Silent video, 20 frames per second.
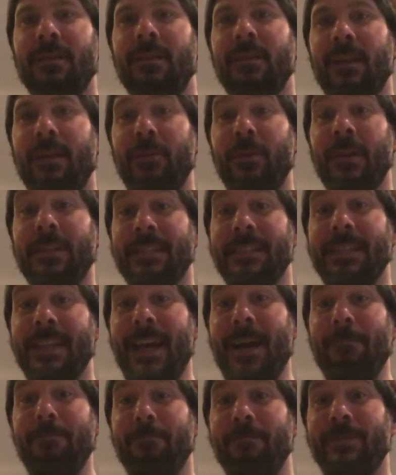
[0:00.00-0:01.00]
If you can
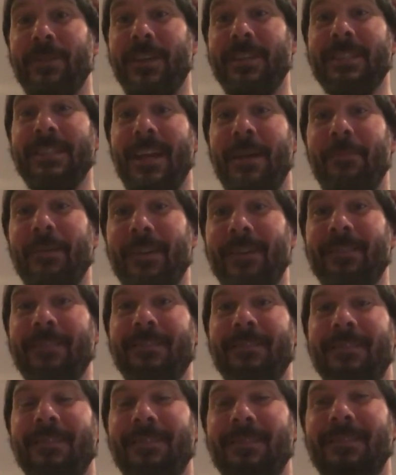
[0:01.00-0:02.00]
snap, try snapping.
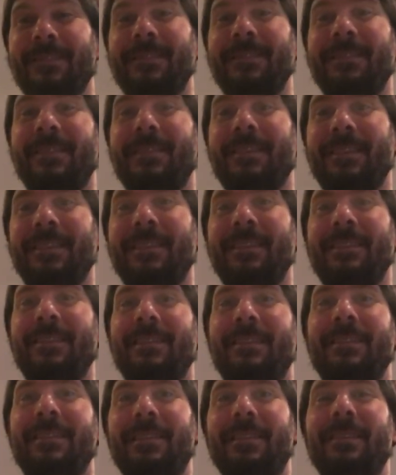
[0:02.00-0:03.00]

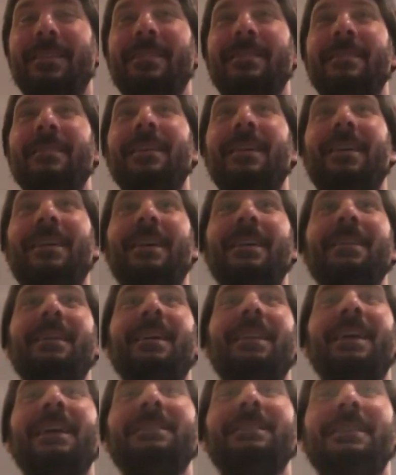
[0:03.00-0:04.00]
Good. All right,
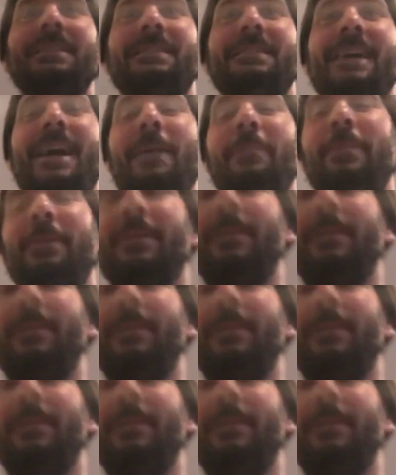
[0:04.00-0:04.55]
Alexa, stop.